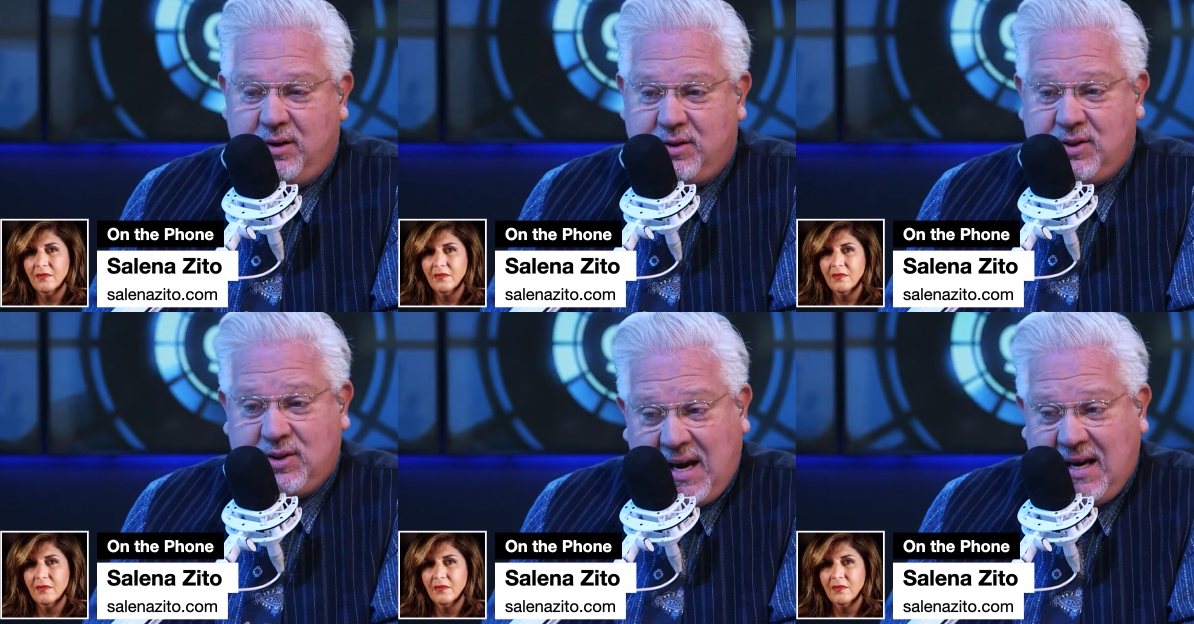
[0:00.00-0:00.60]

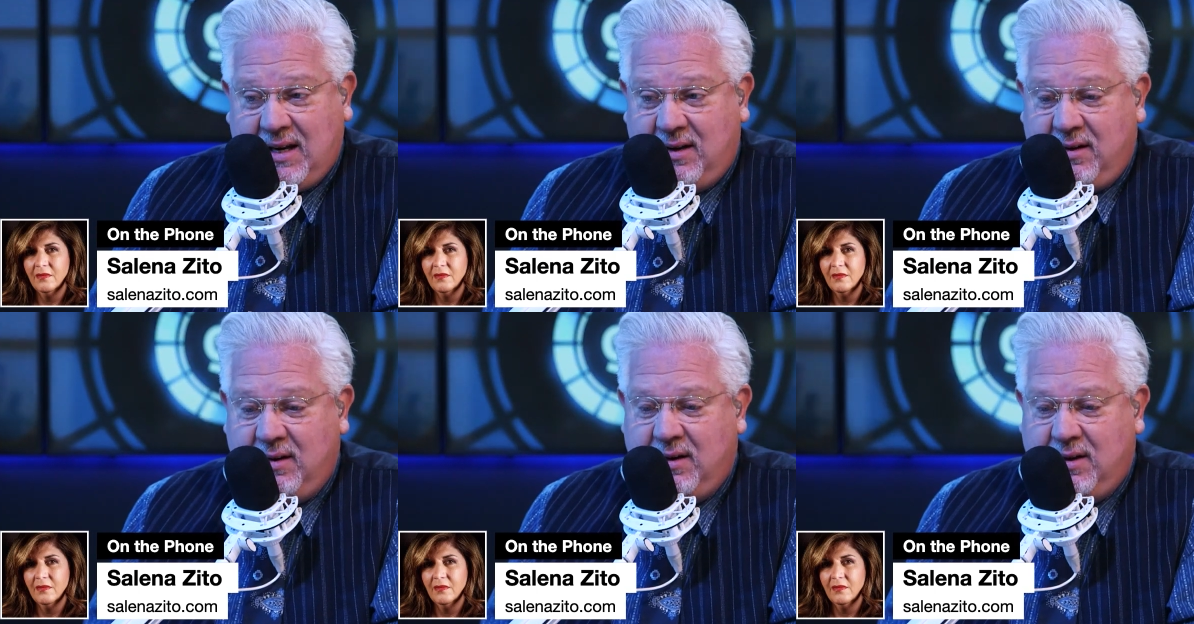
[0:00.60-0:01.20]

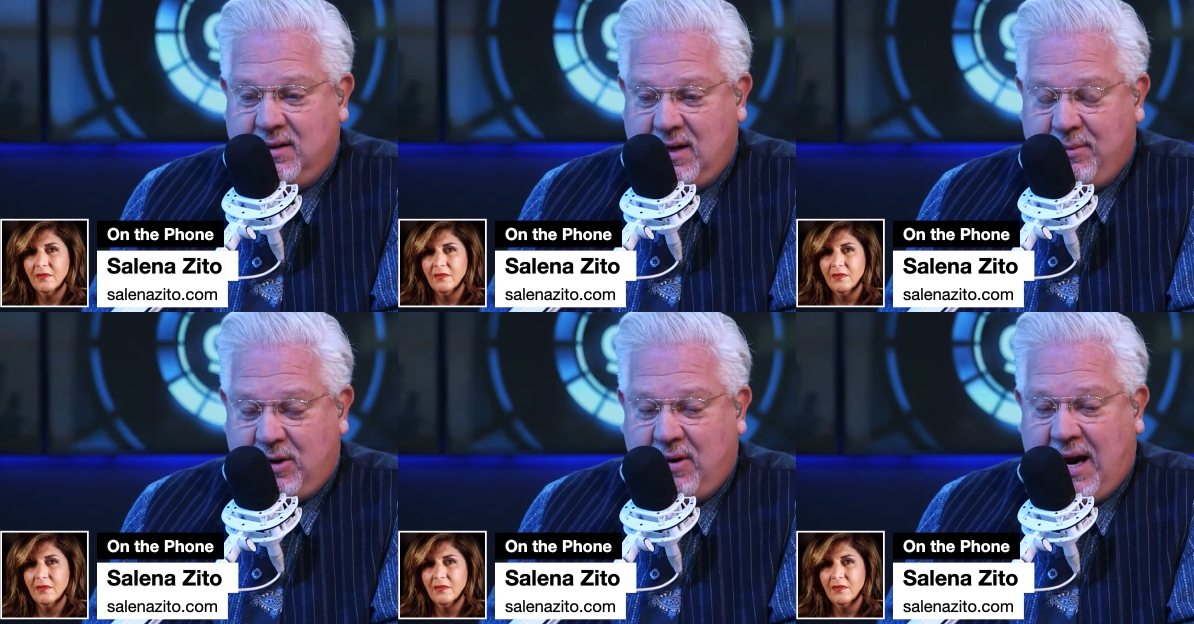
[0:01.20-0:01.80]
Speaker 1: sane
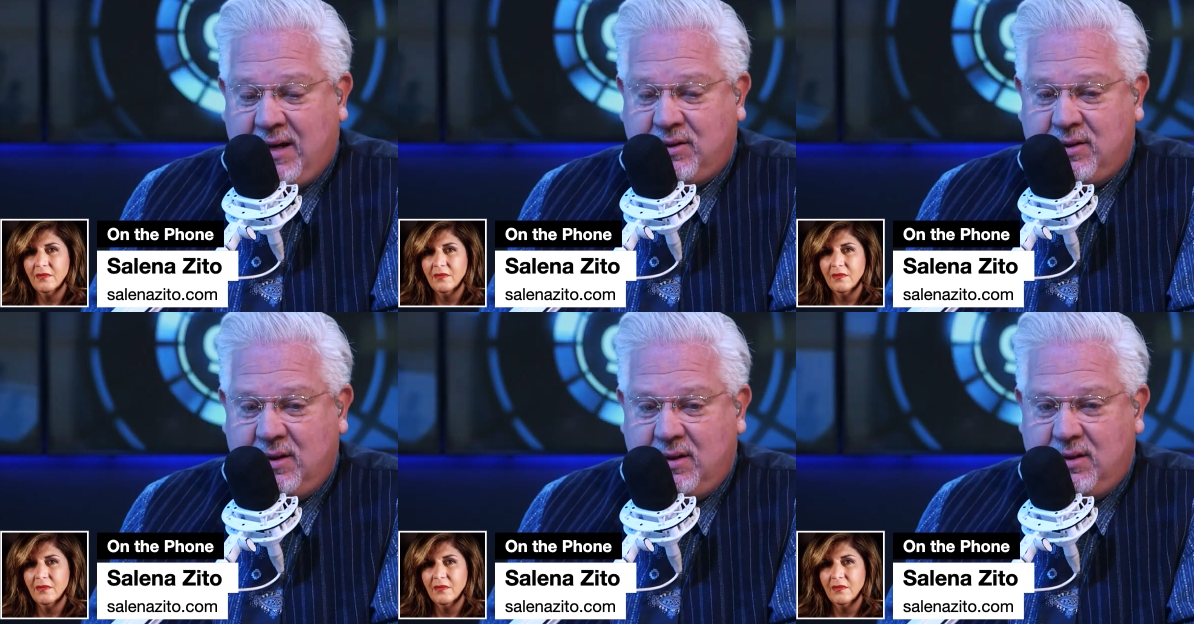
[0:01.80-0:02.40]

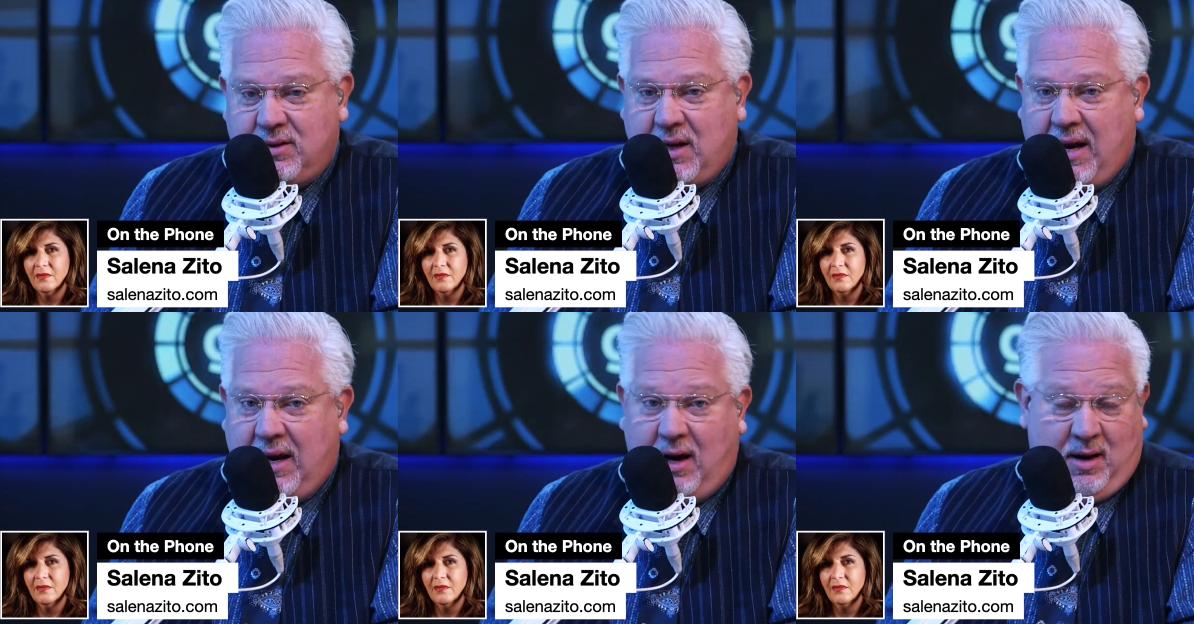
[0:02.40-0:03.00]
Democrats
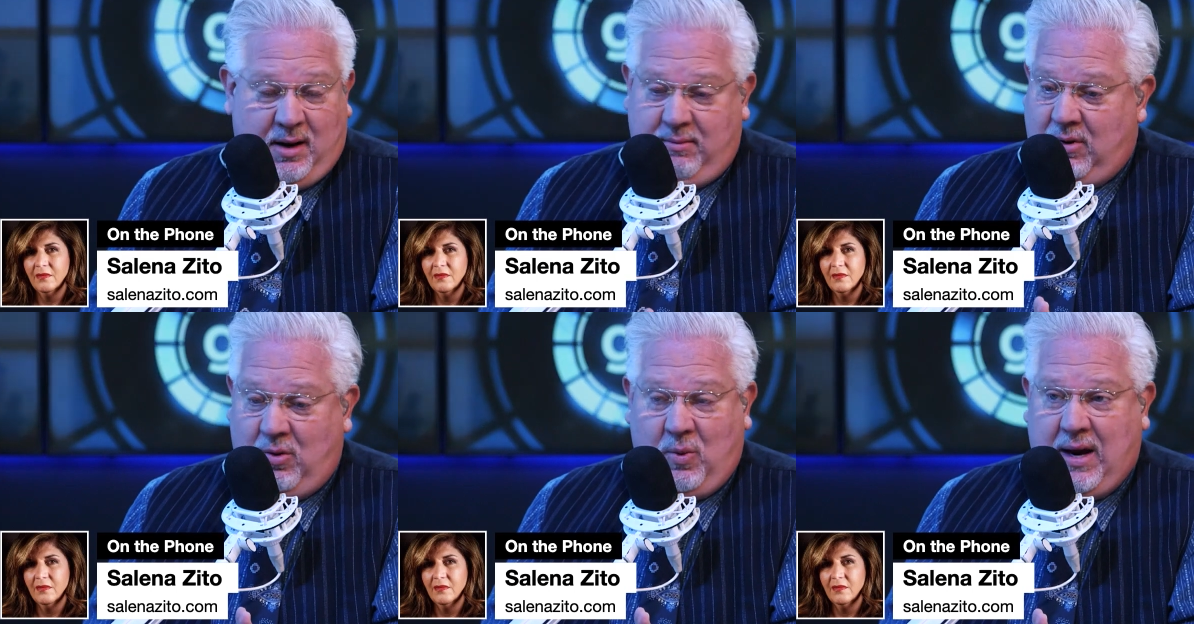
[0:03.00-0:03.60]
say,
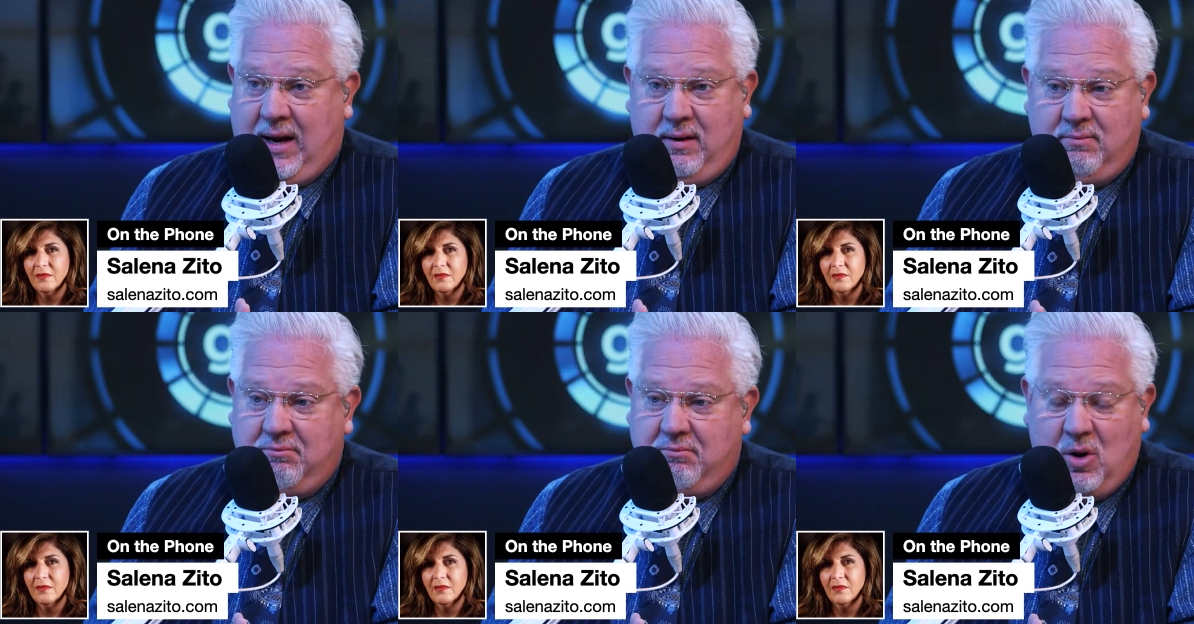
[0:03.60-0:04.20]
no way
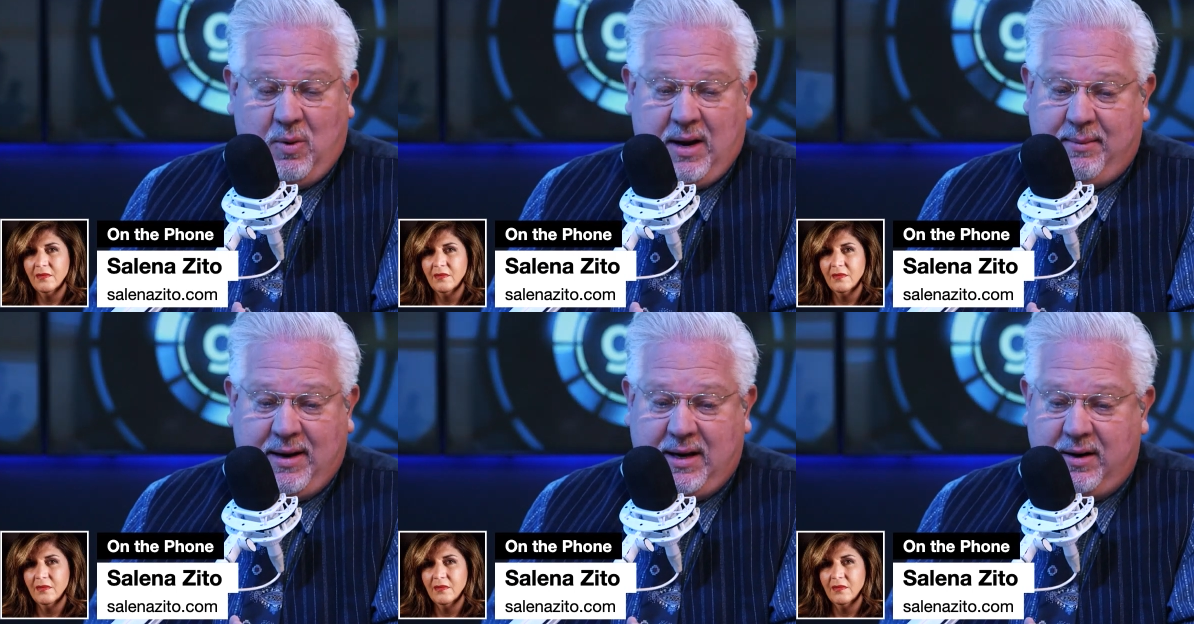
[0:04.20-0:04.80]

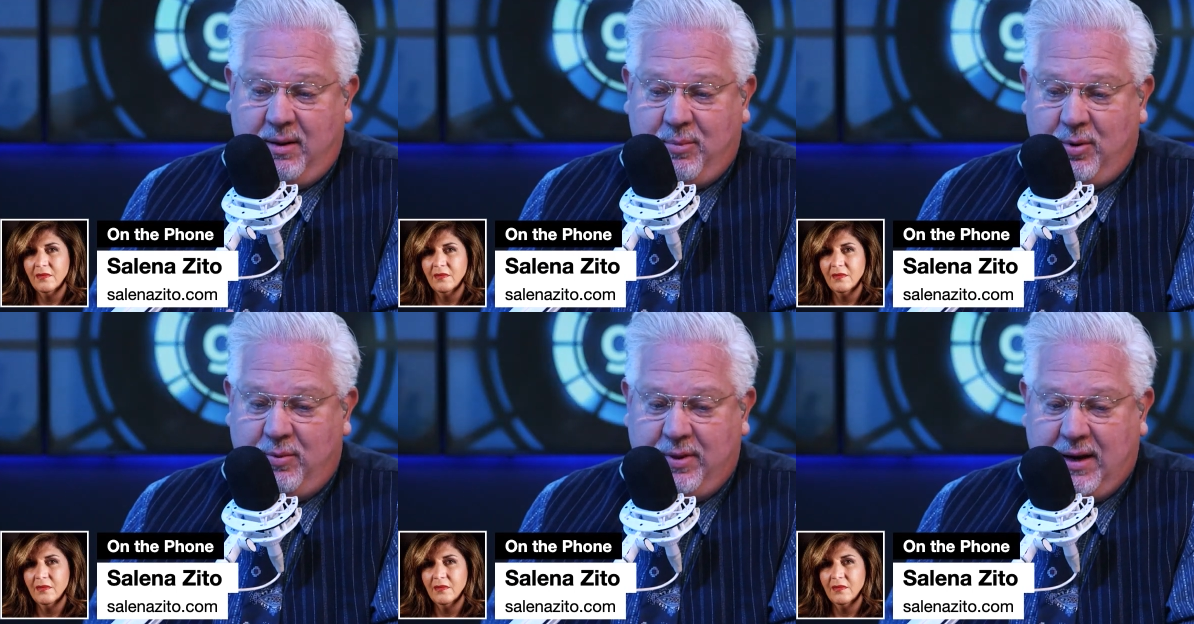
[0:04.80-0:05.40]
am I getting on
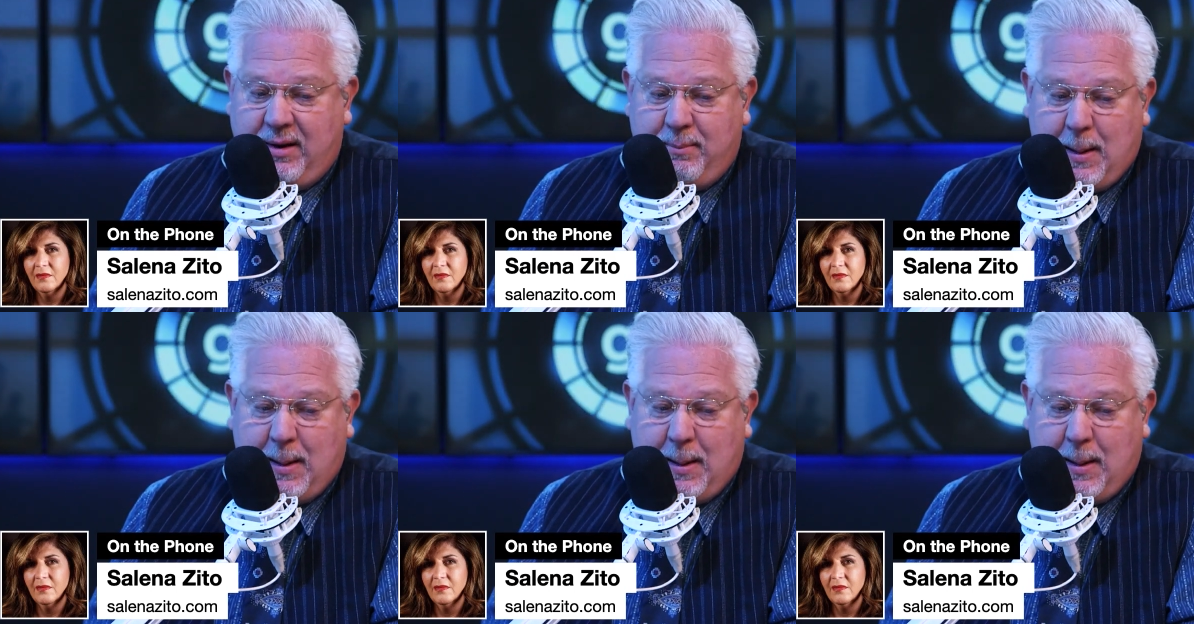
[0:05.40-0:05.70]
board with that?